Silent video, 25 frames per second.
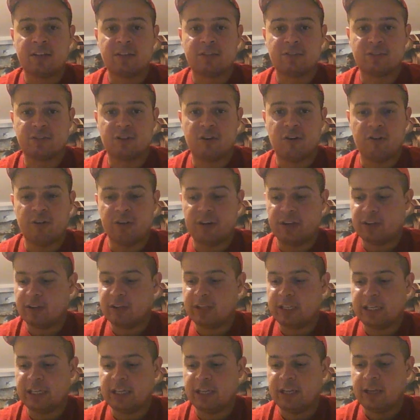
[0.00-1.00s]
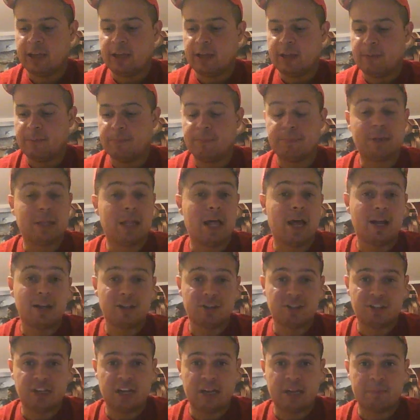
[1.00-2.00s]
starring the
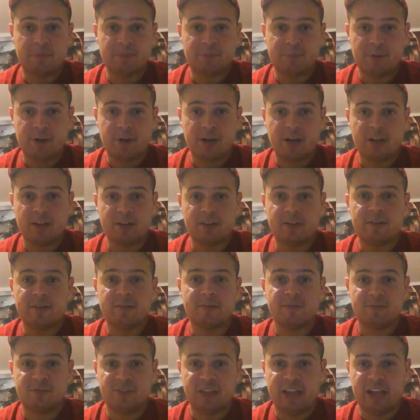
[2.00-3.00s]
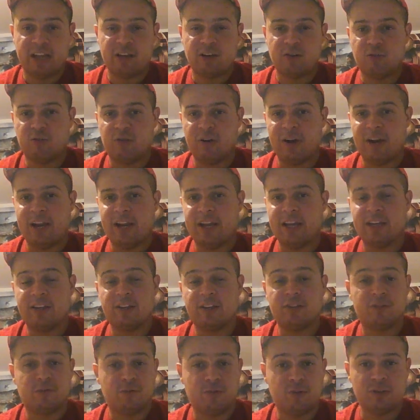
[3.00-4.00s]
blonde James Bond, Daniel Craig,
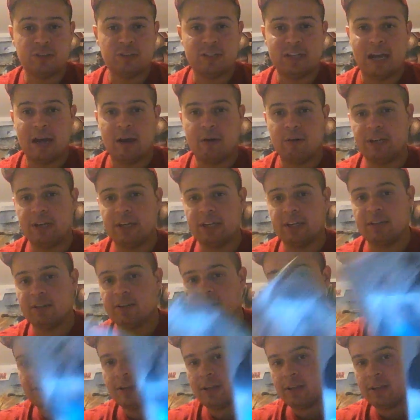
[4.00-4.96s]
in his first outing,